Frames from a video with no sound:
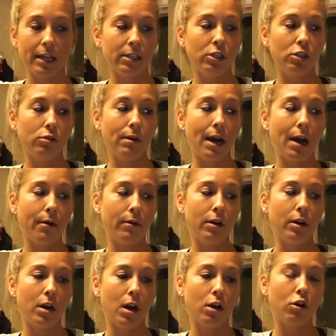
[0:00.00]
into
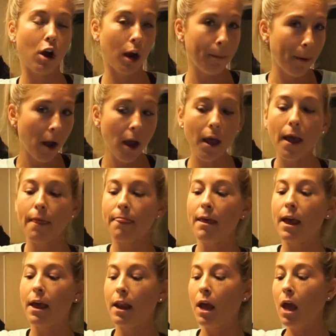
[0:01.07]
our crock pot and
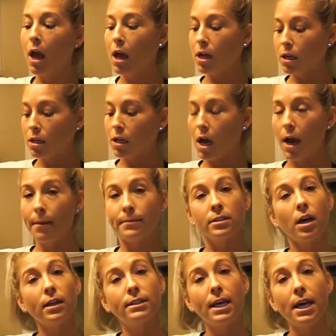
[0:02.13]
then
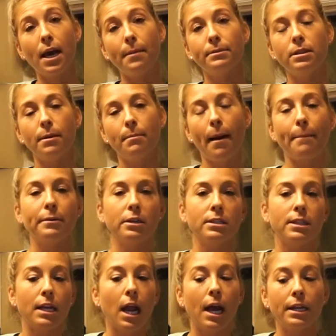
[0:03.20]
saute up some
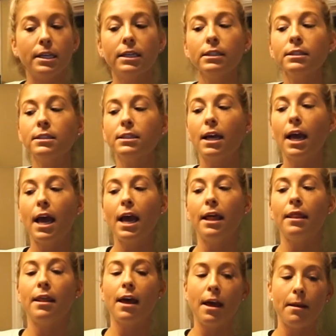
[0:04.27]
peppers and onions
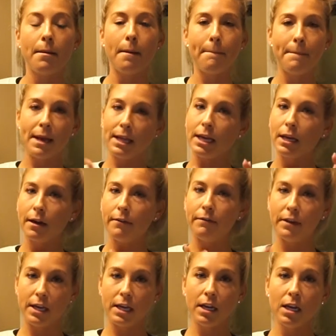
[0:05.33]
and then make like a
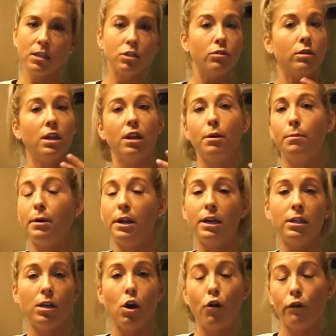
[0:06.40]
fajita. So you could either put
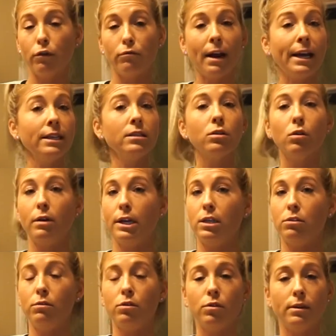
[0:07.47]
it over rice or
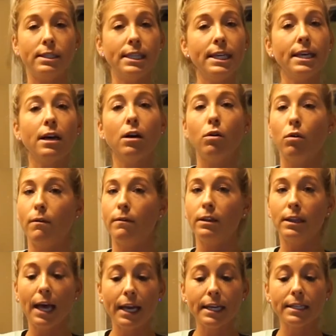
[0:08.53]
into a tortilla or
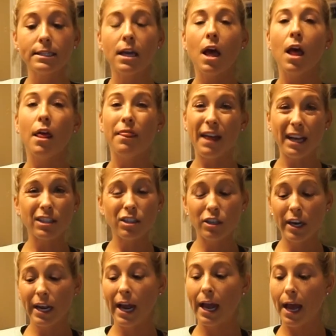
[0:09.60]
over lettuce. That's
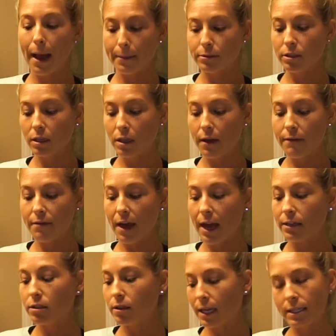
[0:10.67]
great. I absolutely love
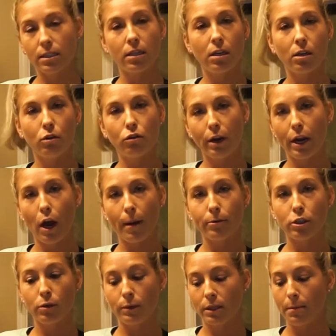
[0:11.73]
that. So that's a great
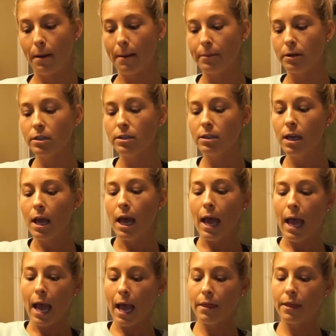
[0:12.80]
option with the peppers.
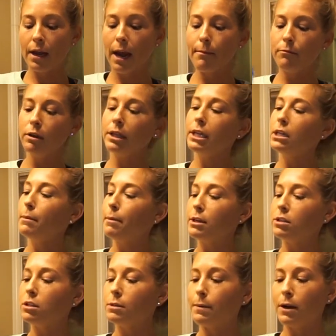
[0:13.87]
And then I'm really into
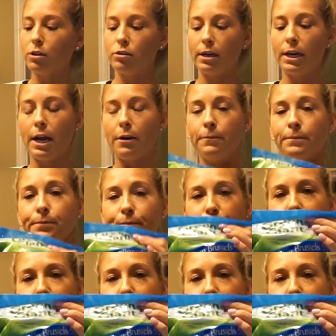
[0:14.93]
Brussels sprouts right now.